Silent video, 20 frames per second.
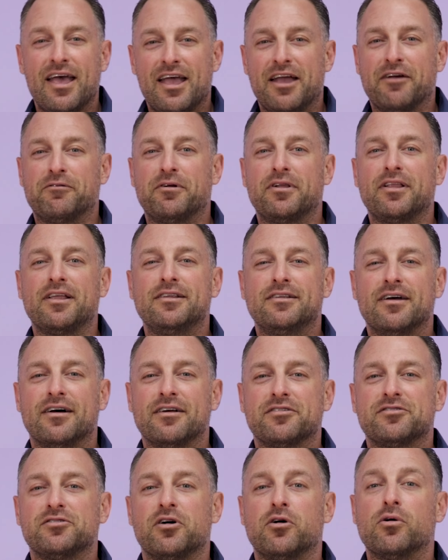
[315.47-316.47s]
It really
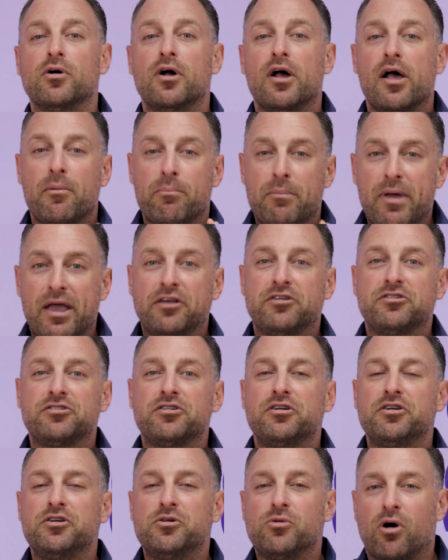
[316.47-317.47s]
does. So make
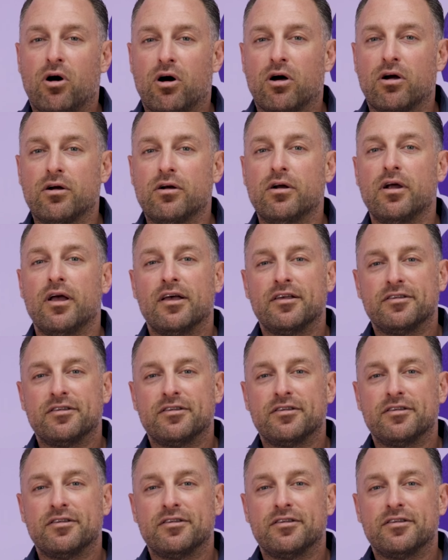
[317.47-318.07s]
sure you are